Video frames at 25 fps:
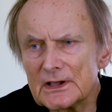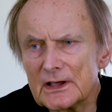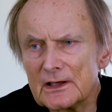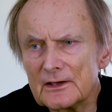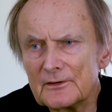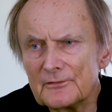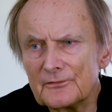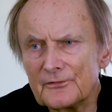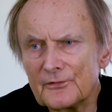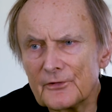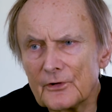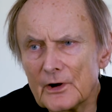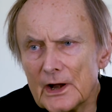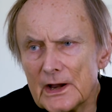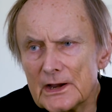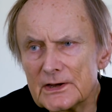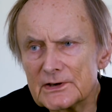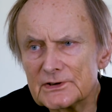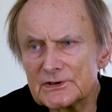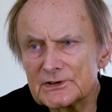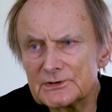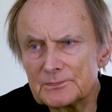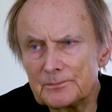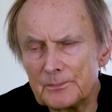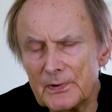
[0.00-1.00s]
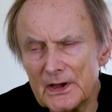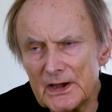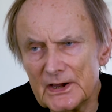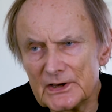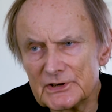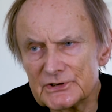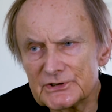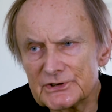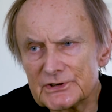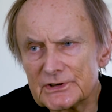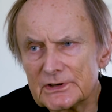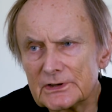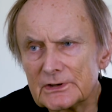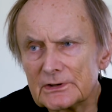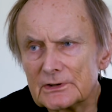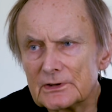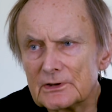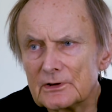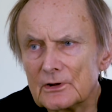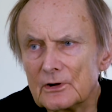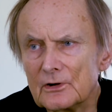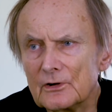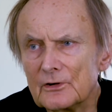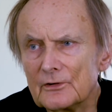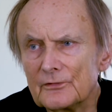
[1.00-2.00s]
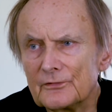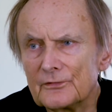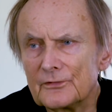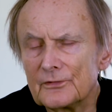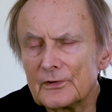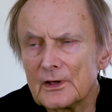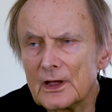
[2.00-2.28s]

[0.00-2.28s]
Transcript: a French patient of